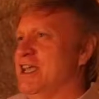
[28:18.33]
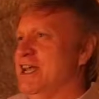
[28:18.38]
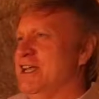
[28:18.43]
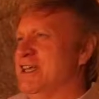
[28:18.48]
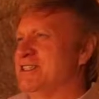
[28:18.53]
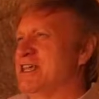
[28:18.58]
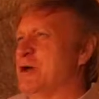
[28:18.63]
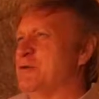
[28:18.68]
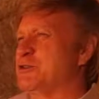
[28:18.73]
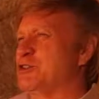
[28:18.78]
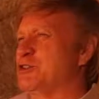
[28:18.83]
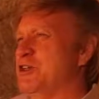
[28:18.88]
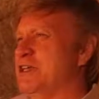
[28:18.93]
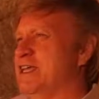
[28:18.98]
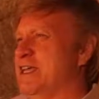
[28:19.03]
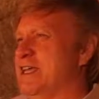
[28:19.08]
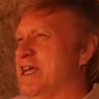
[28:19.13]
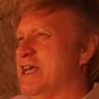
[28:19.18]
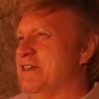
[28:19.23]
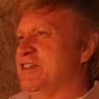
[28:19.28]
And as I was
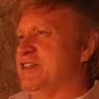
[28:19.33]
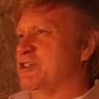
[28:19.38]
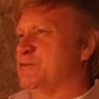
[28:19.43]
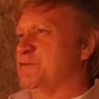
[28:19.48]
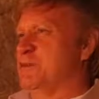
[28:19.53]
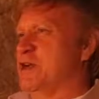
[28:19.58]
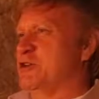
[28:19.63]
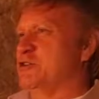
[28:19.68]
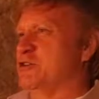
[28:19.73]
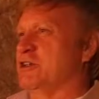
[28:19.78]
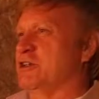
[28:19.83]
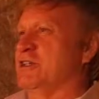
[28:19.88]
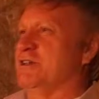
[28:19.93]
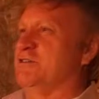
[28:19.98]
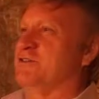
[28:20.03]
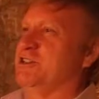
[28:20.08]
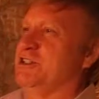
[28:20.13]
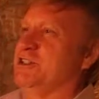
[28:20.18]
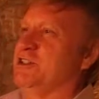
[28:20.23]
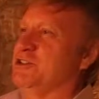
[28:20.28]
looking at these
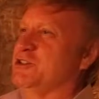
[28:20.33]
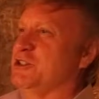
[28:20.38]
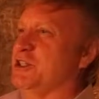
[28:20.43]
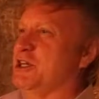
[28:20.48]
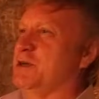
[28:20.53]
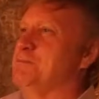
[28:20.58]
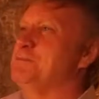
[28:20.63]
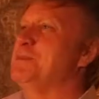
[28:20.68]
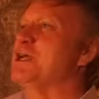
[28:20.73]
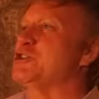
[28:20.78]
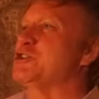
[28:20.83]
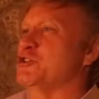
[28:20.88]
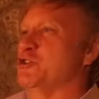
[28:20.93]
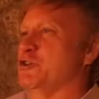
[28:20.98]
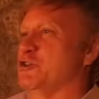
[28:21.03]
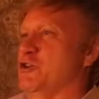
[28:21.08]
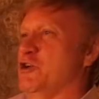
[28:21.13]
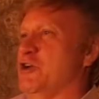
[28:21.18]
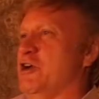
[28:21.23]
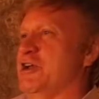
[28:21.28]
petroglyphs, these
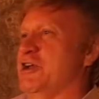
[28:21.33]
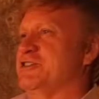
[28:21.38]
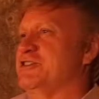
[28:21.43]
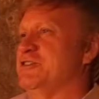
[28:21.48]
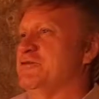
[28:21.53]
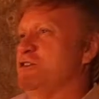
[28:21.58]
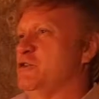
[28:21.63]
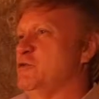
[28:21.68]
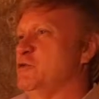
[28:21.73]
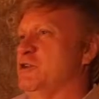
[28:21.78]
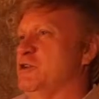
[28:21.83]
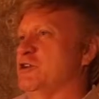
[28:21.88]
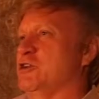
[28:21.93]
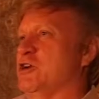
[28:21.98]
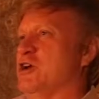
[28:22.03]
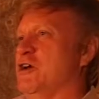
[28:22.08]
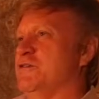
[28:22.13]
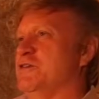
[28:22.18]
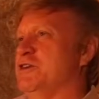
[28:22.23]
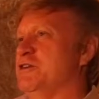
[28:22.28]
picture drawings, if you will,
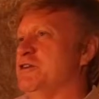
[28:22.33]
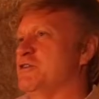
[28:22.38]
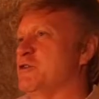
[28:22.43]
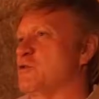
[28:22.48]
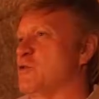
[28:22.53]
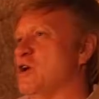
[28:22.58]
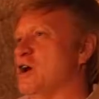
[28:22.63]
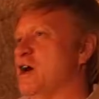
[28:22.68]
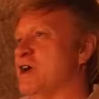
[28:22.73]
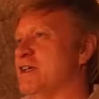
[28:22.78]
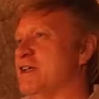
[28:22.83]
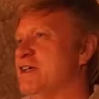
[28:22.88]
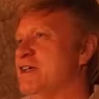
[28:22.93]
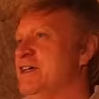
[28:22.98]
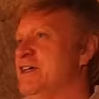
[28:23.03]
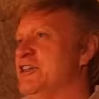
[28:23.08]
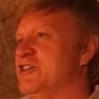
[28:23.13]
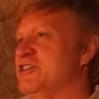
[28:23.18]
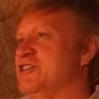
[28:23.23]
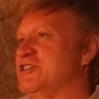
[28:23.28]
carved into the rock,
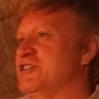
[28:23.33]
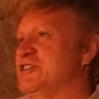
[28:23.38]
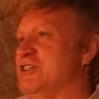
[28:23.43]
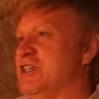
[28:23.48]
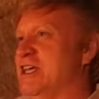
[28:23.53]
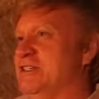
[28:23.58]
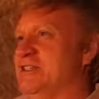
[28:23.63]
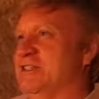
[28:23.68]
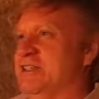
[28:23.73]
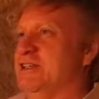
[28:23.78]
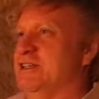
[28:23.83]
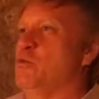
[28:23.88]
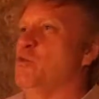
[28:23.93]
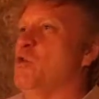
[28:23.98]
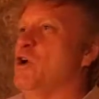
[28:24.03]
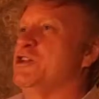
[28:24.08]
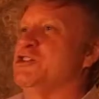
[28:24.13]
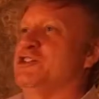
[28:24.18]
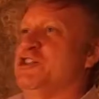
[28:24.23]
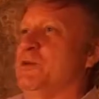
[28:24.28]
suddenly
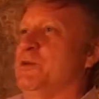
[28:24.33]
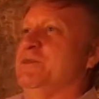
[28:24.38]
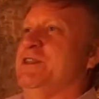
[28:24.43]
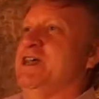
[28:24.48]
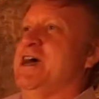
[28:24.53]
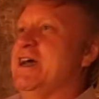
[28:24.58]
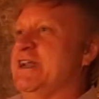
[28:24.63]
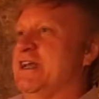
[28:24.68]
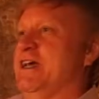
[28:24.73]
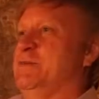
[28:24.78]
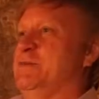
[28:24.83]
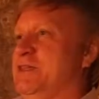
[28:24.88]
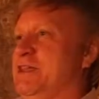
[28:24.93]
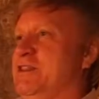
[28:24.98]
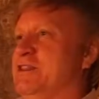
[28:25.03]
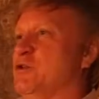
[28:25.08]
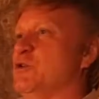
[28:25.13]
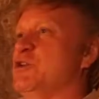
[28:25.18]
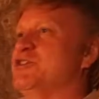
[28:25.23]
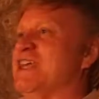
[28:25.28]
one jumped out at me.
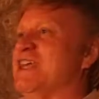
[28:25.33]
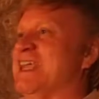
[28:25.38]
There was